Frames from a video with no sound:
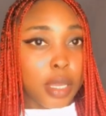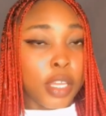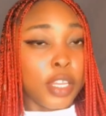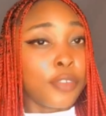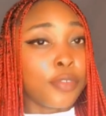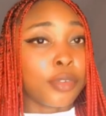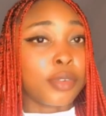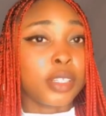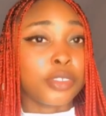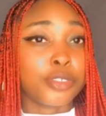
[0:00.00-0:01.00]
If you're really
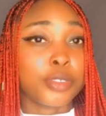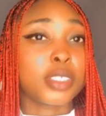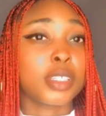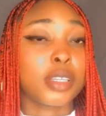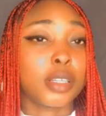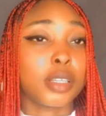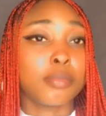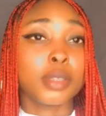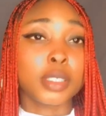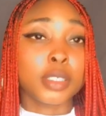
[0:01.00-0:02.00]
interested in it,
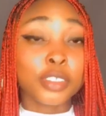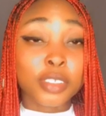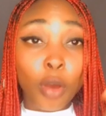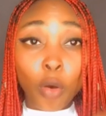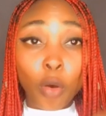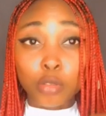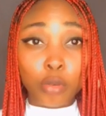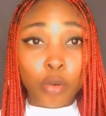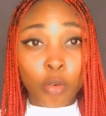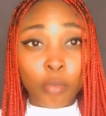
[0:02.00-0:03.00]
please also
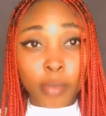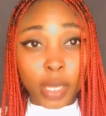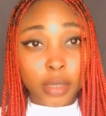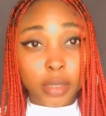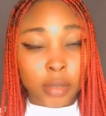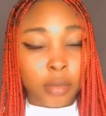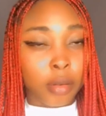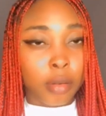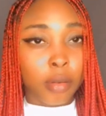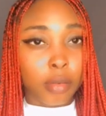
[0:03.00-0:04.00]
comment
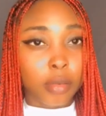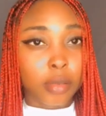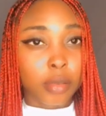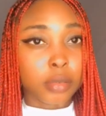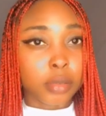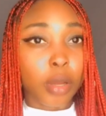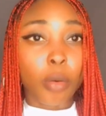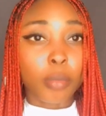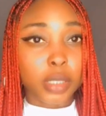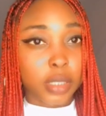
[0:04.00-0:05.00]
on the
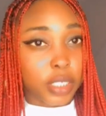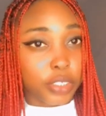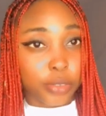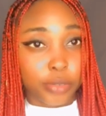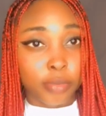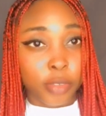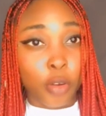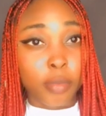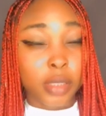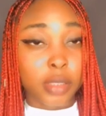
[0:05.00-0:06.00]
comment
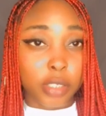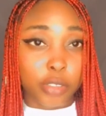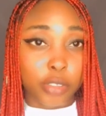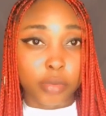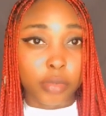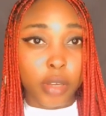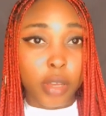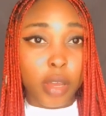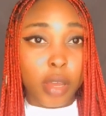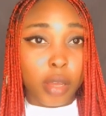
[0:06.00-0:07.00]
section
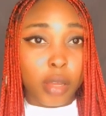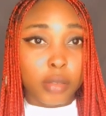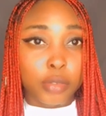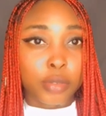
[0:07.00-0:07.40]
so